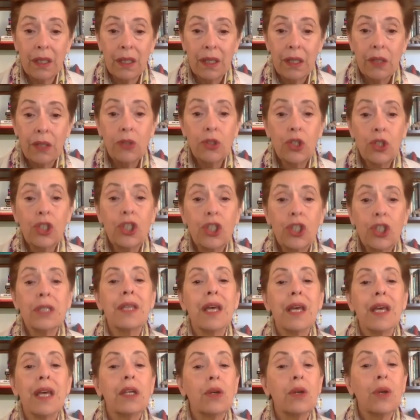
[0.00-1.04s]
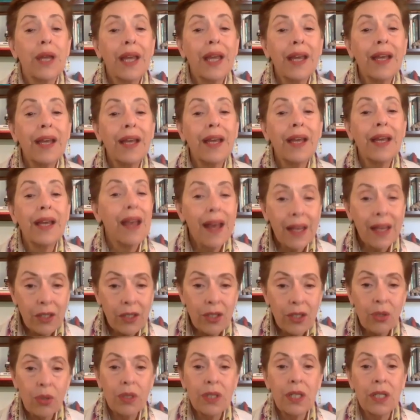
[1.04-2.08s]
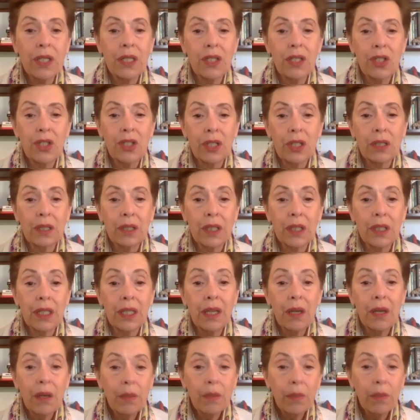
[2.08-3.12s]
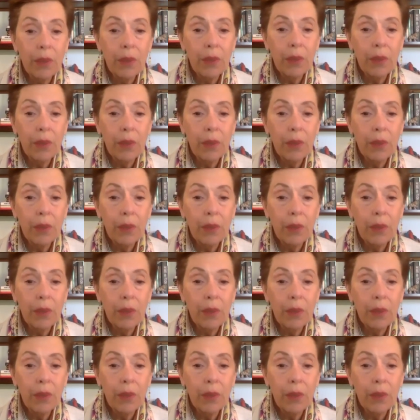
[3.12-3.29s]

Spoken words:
It's just that you can't act strategically,